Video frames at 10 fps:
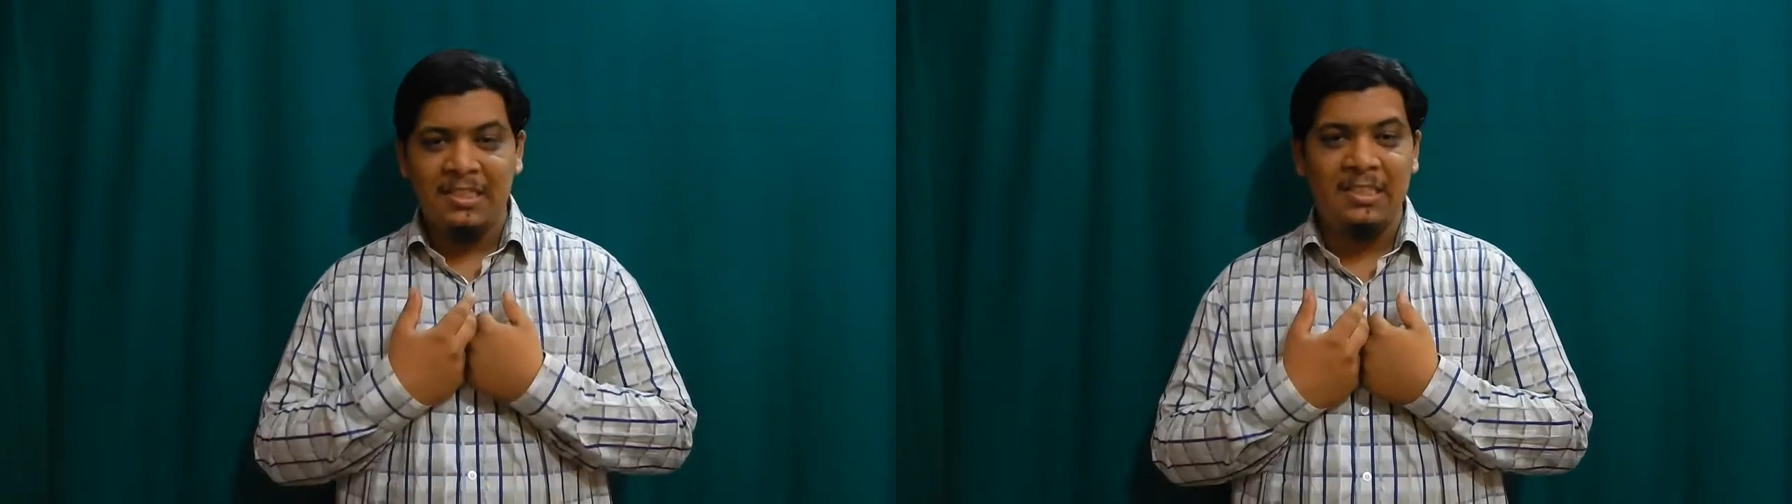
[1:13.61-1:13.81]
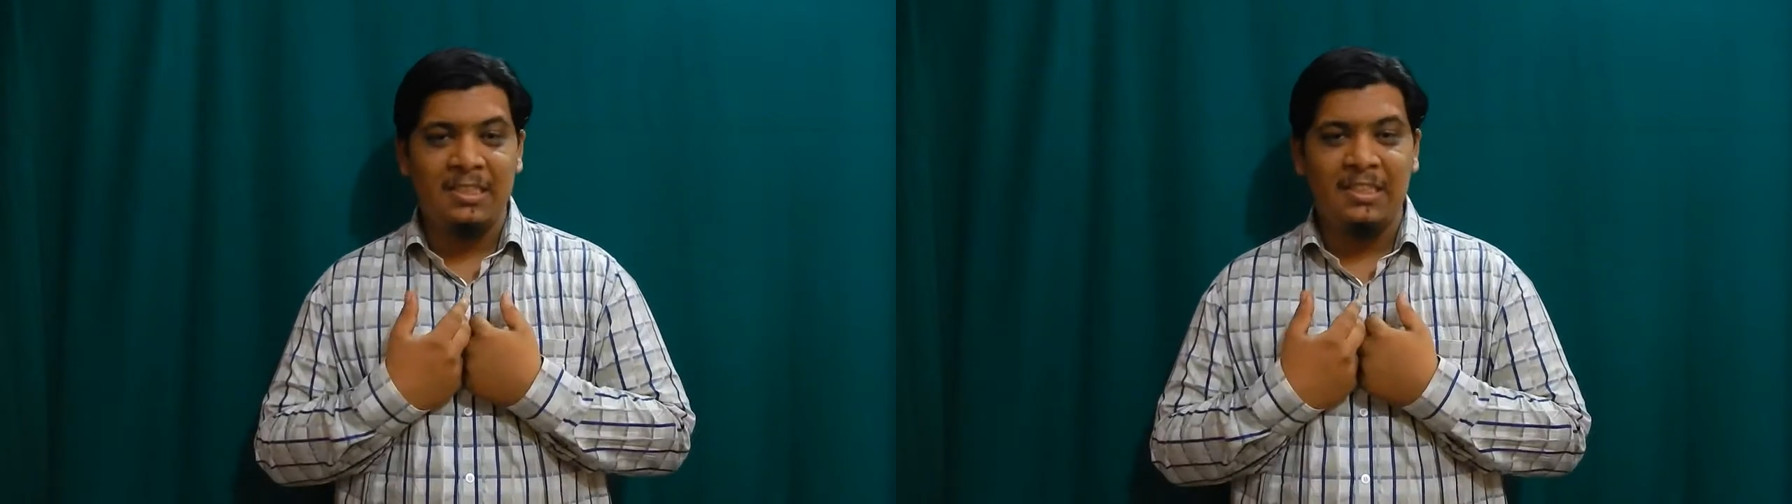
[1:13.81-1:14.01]

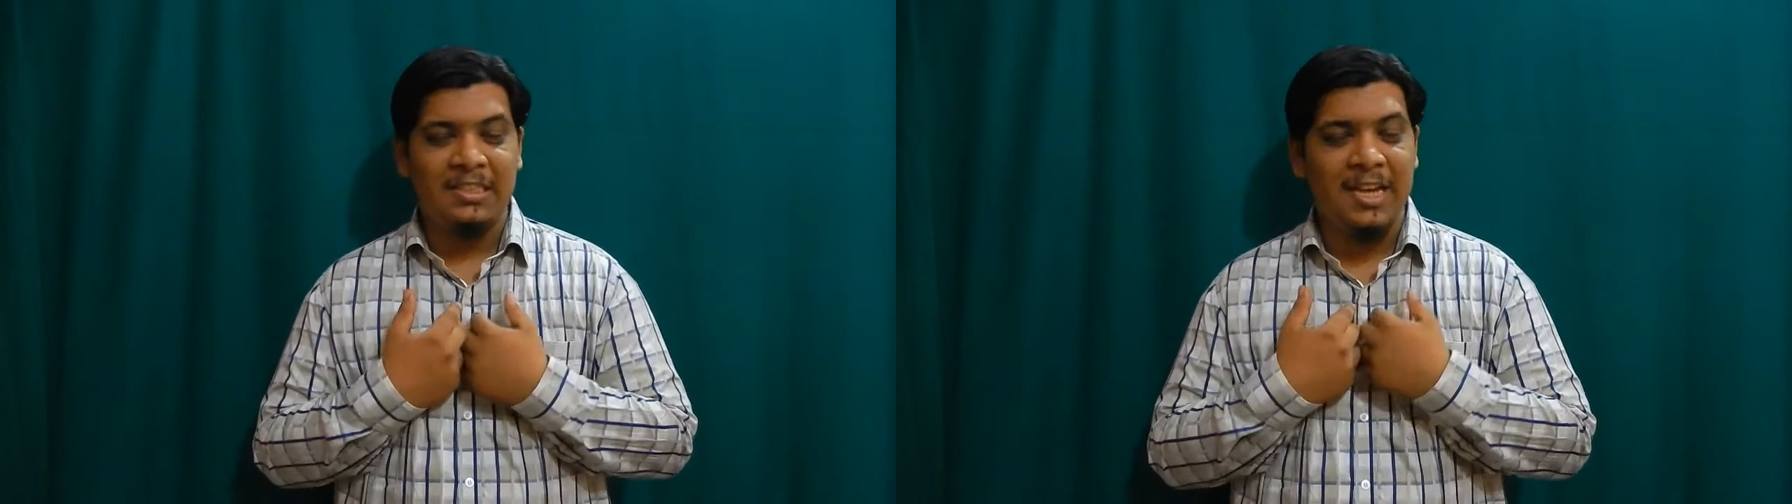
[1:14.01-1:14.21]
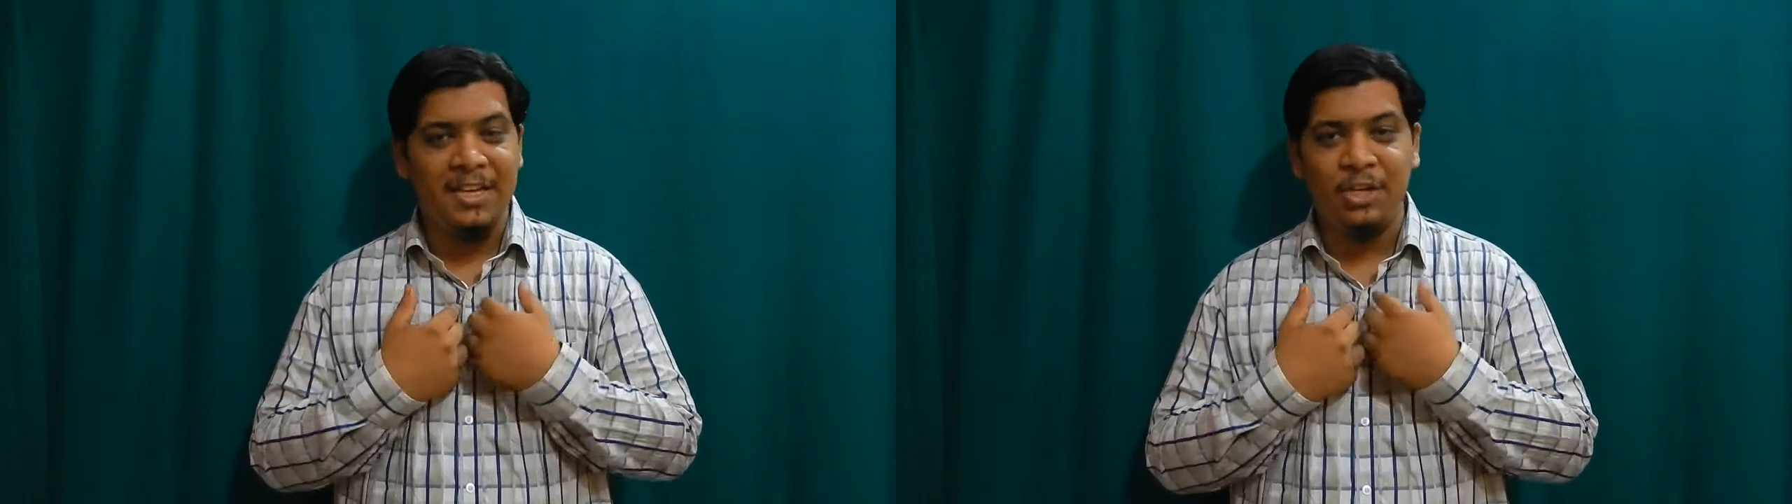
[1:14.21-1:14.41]
she
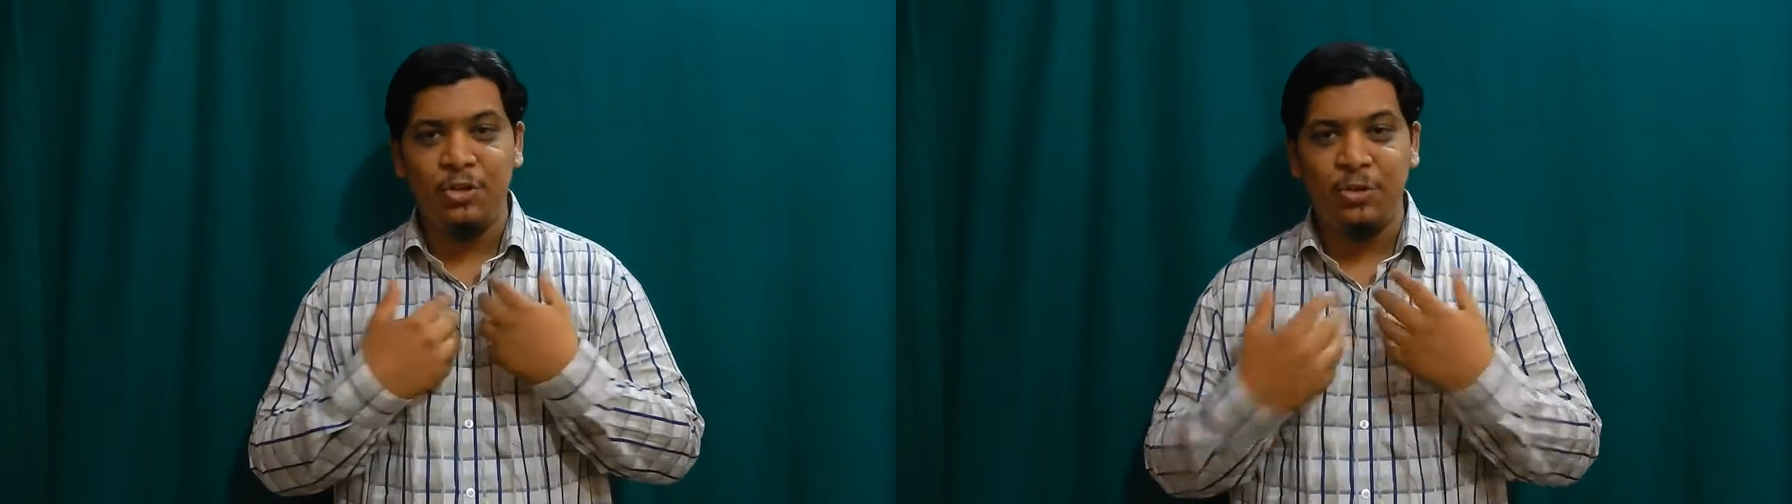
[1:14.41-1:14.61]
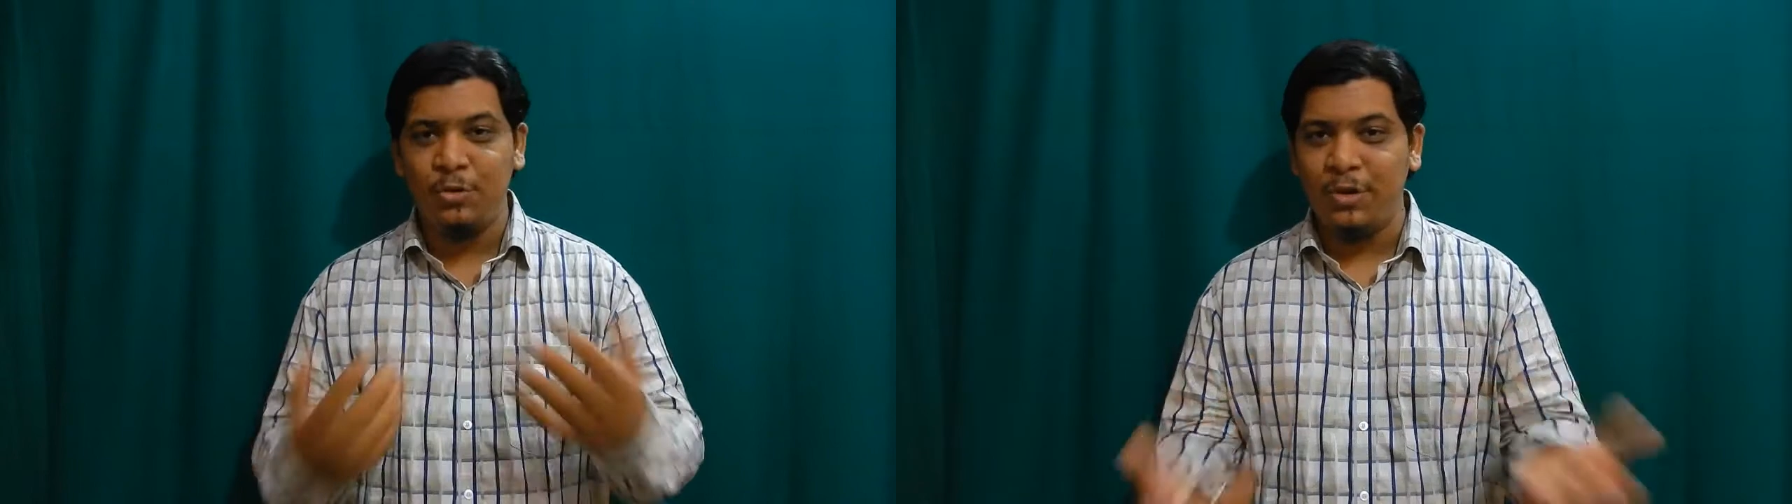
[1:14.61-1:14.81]
decided
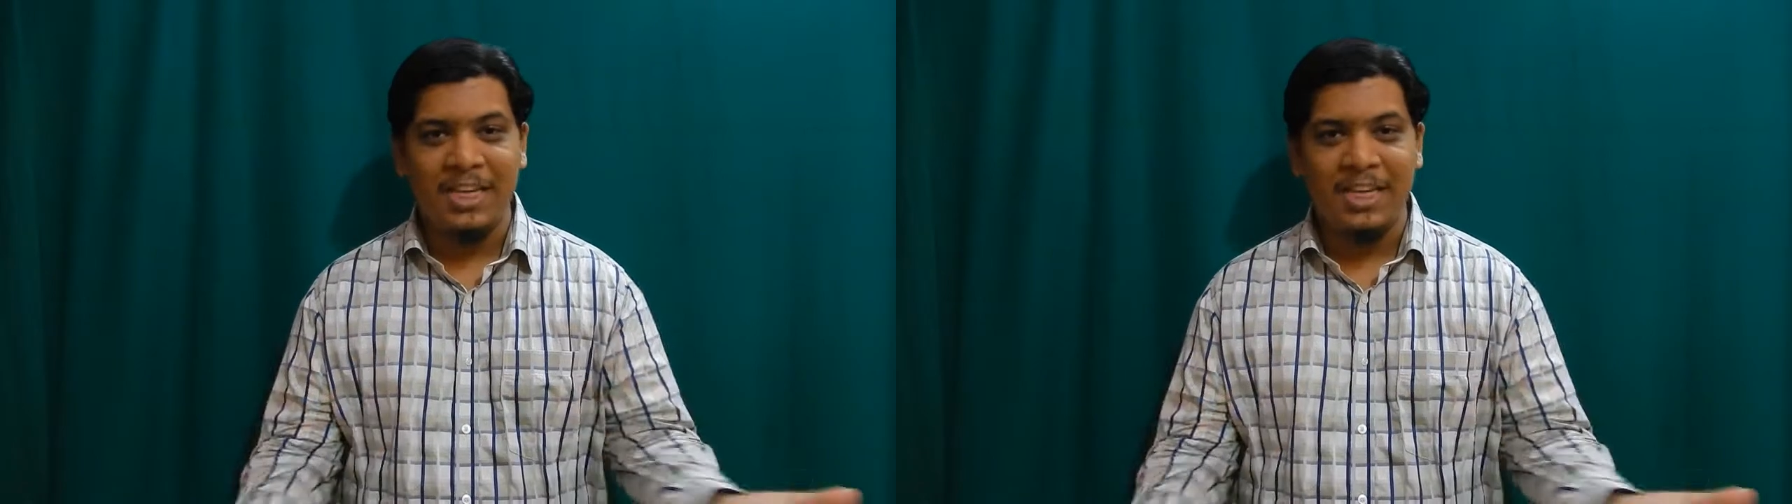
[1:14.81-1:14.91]
to do